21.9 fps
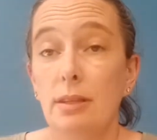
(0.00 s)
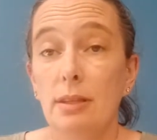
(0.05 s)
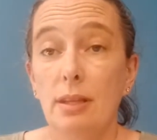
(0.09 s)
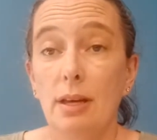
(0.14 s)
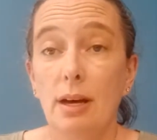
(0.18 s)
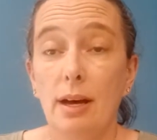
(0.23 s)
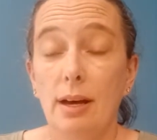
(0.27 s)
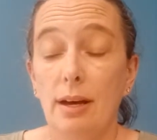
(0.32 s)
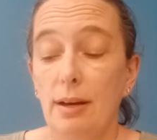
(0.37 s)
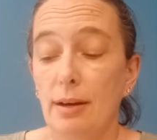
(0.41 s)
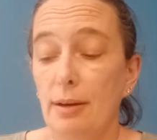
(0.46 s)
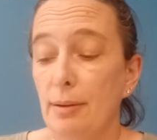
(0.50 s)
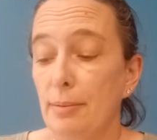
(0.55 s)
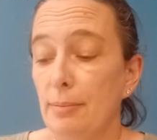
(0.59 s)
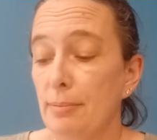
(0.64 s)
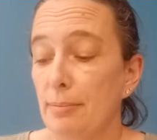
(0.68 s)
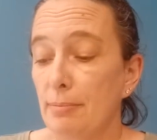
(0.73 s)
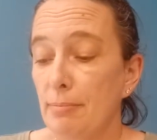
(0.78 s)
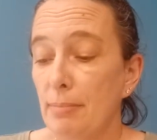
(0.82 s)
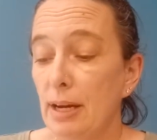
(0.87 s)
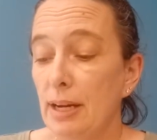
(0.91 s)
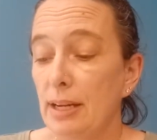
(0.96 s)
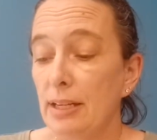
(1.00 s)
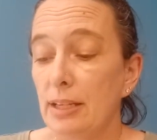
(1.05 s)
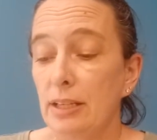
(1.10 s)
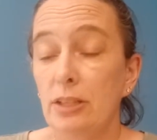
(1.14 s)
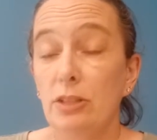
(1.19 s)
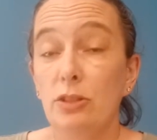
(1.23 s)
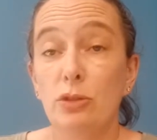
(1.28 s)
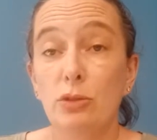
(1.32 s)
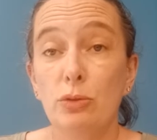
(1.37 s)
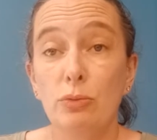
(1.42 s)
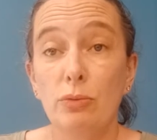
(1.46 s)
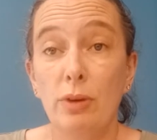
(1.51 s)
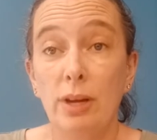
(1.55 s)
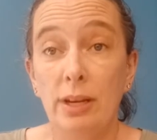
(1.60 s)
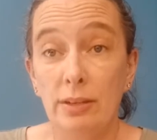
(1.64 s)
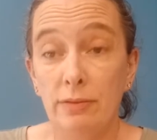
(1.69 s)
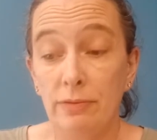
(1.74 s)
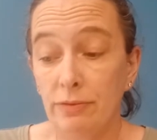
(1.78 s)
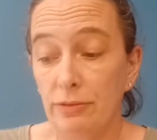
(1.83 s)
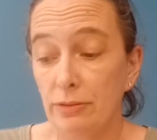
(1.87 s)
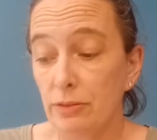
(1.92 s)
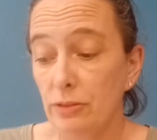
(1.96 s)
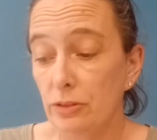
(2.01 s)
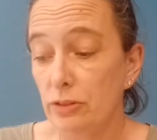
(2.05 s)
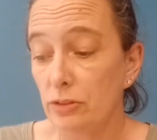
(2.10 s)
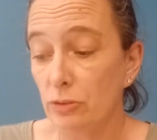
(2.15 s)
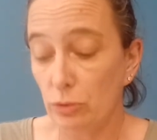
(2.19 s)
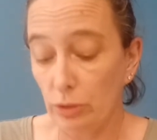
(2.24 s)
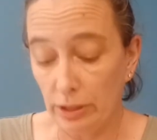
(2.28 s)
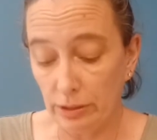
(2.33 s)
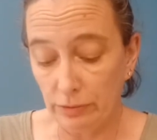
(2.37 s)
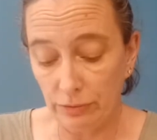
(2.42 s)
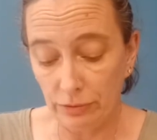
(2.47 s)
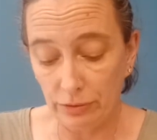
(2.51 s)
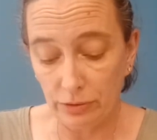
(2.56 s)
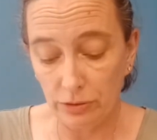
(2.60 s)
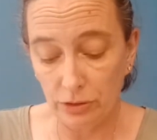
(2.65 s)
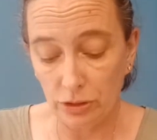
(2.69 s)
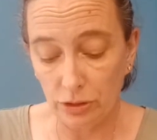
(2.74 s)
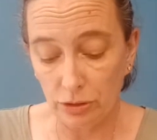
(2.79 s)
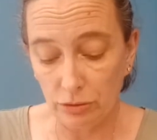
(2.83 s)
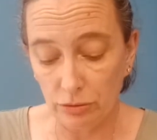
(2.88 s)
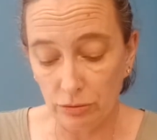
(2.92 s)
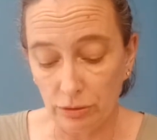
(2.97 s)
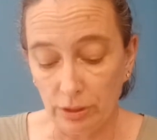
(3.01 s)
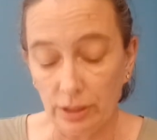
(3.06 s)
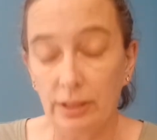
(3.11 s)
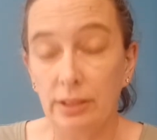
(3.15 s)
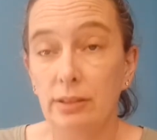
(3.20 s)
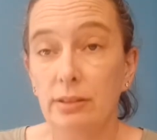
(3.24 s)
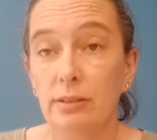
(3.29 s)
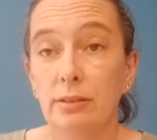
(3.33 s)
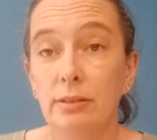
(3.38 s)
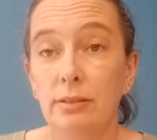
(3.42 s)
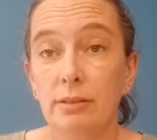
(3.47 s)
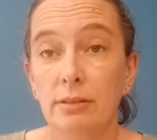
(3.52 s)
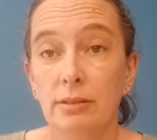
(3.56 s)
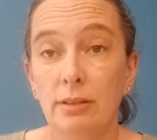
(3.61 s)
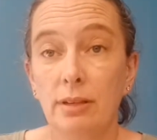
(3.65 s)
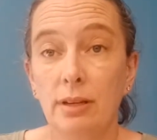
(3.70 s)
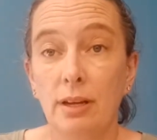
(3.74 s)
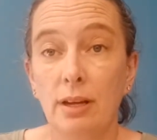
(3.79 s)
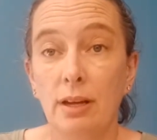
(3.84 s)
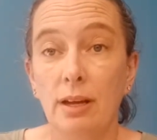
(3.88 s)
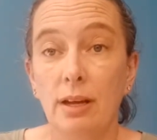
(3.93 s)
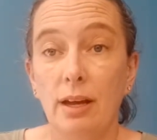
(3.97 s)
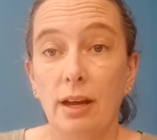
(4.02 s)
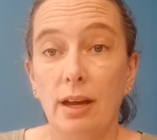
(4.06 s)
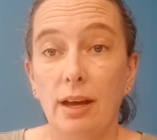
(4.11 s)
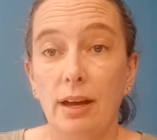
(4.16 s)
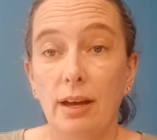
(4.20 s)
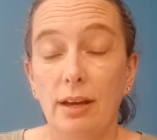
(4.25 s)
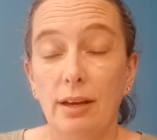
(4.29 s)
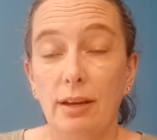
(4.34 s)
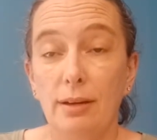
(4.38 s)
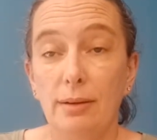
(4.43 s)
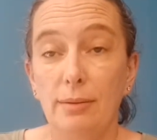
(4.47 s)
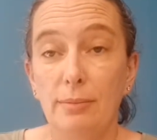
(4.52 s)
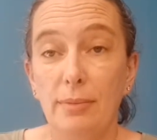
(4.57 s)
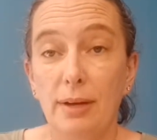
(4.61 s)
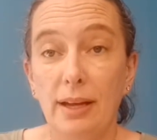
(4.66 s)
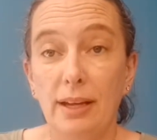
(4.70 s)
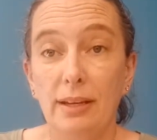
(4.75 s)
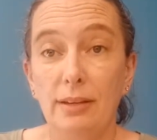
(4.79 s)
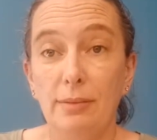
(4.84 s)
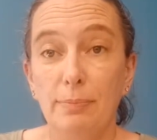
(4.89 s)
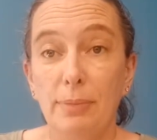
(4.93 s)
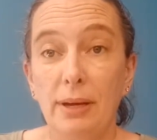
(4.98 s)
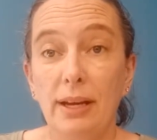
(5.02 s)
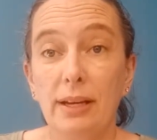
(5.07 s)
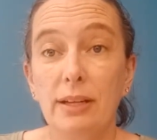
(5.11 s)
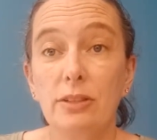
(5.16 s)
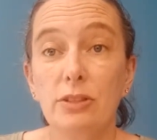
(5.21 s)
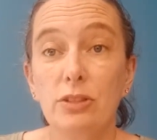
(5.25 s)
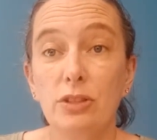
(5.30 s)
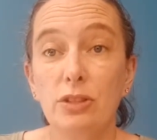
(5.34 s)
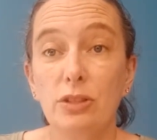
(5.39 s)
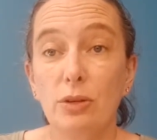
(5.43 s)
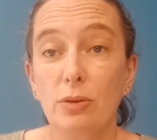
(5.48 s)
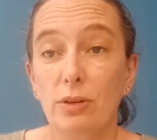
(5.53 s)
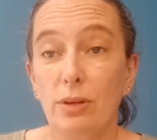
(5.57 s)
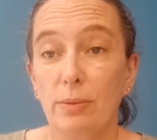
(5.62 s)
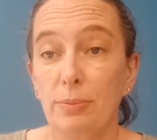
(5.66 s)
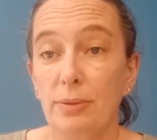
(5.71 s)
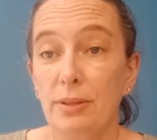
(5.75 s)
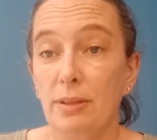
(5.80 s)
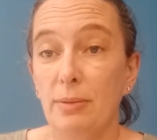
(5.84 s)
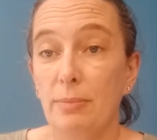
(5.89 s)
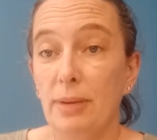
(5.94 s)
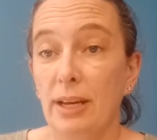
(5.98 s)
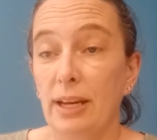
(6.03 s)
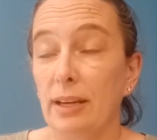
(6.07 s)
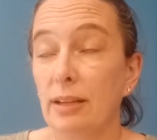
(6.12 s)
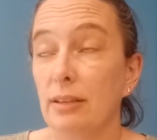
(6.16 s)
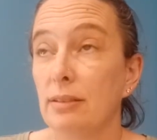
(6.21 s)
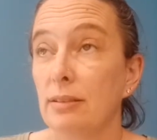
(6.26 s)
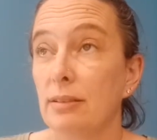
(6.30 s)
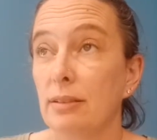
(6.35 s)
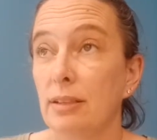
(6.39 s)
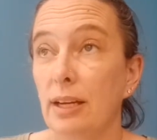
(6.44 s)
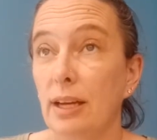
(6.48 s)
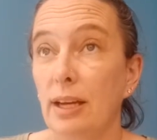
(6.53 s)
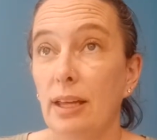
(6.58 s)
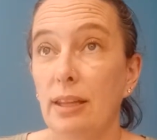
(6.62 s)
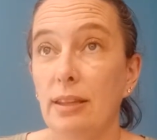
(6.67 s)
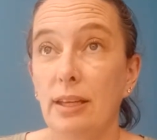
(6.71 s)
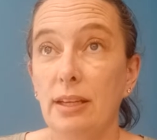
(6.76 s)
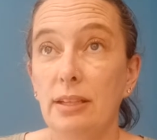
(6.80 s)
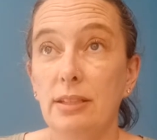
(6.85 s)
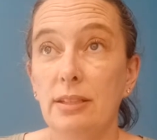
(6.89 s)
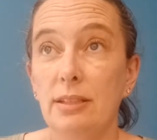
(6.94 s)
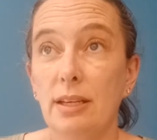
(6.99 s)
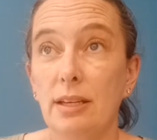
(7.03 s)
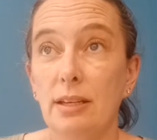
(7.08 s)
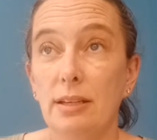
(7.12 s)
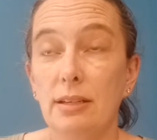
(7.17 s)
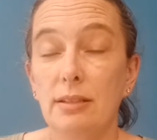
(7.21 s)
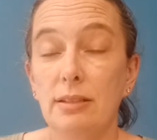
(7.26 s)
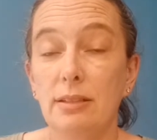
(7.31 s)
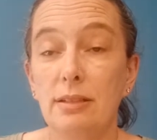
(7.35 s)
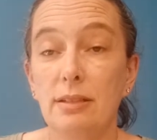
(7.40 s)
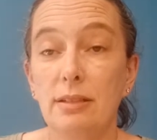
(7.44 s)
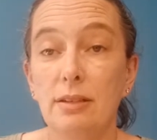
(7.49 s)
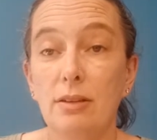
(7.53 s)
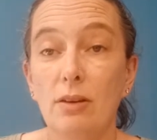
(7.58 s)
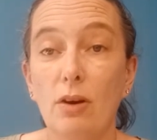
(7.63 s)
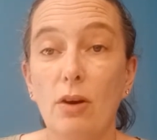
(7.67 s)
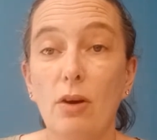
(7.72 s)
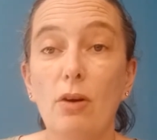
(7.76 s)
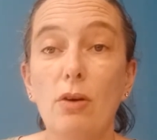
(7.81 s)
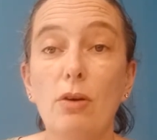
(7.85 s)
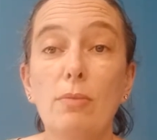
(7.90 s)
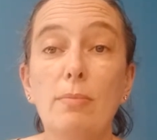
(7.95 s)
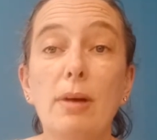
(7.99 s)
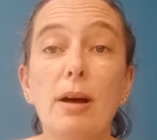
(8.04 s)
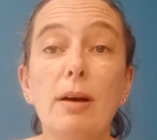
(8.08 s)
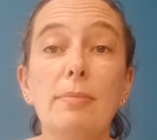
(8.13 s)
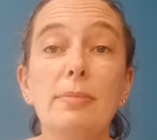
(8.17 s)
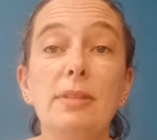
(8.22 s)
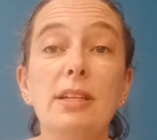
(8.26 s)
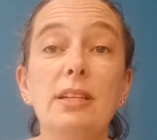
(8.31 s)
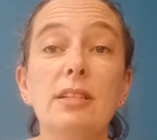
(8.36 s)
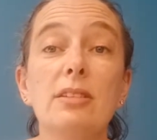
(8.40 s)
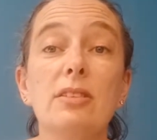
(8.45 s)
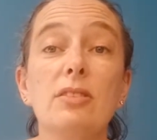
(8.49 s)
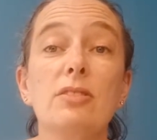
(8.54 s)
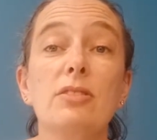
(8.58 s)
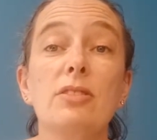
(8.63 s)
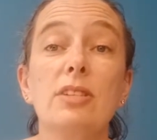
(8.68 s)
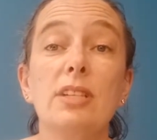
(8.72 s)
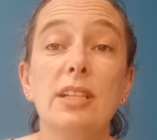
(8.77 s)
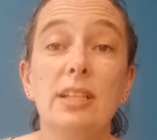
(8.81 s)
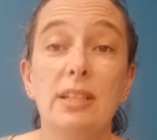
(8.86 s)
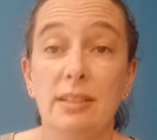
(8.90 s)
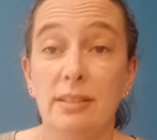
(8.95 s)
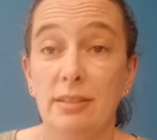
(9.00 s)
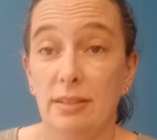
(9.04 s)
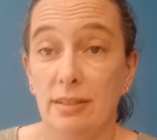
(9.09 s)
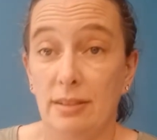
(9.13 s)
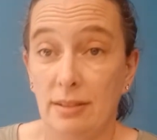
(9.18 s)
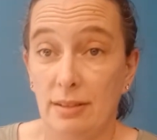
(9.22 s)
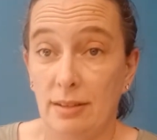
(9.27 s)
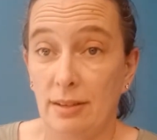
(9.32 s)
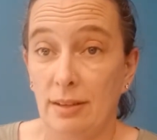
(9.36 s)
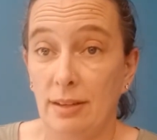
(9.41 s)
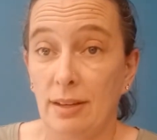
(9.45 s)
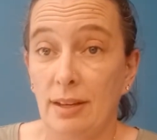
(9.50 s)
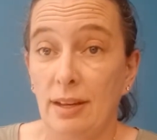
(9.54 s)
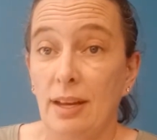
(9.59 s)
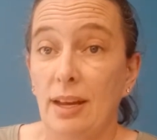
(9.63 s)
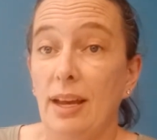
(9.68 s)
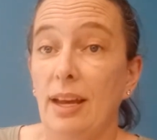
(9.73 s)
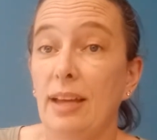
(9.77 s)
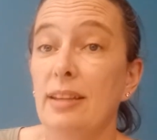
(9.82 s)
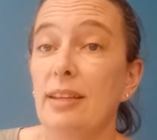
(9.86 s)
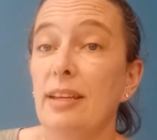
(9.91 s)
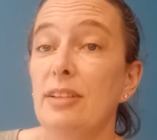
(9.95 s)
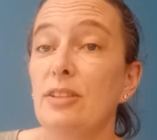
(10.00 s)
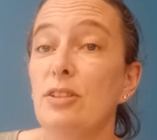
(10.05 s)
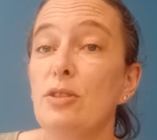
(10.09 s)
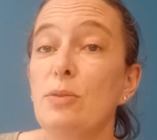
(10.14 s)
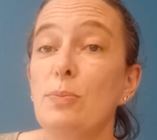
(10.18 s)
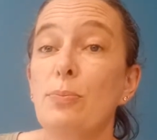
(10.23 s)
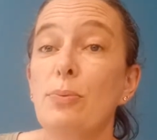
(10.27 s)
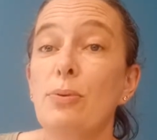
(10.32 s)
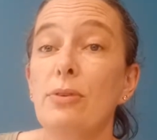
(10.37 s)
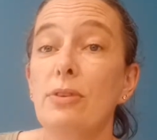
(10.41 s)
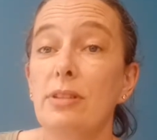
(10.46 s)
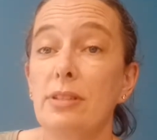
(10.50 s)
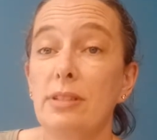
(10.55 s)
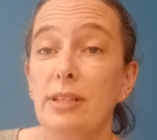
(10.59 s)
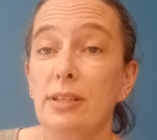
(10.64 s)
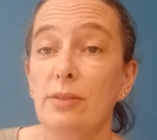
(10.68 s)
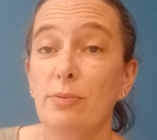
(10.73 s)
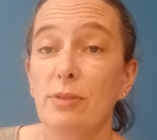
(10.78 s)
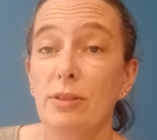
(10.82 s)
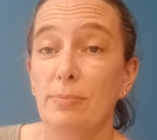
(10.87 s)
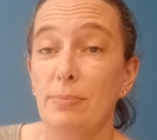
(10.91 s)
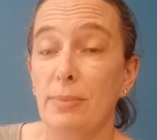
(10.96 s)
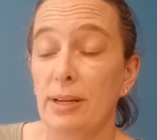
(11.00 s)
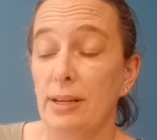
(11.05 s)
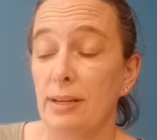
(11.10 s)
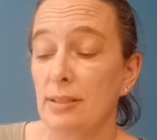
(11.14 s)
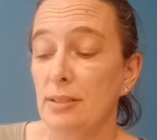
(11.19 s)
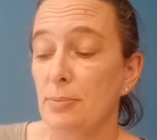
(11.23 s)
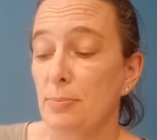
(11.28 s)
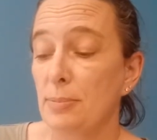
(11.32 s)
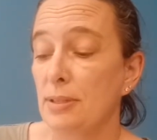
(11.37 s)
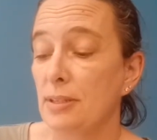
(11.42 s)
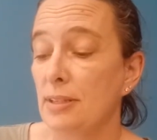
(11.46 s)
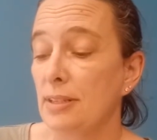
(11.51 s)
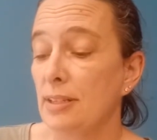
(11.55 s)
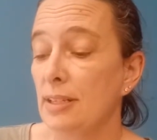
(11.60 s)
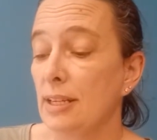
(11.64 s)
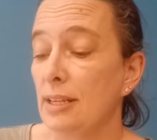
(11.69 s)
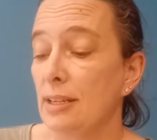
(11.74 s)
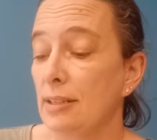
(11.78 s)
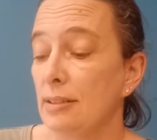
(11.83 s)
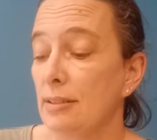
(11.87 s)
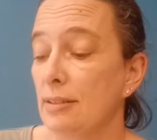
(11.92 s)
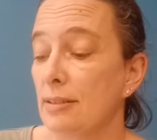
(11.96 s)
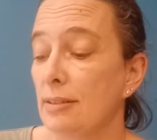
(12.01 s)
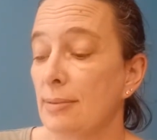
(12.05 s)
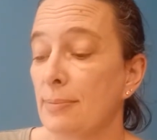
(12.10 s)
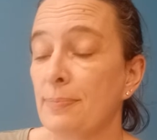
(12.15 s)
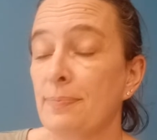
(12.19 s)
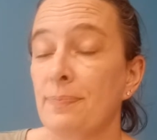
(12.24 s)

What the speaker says: my dreadful, dreadful children, a package showed up in the mail and they said, "Oh, Mom, these are seeds." And they just put it in with my husband's seeds.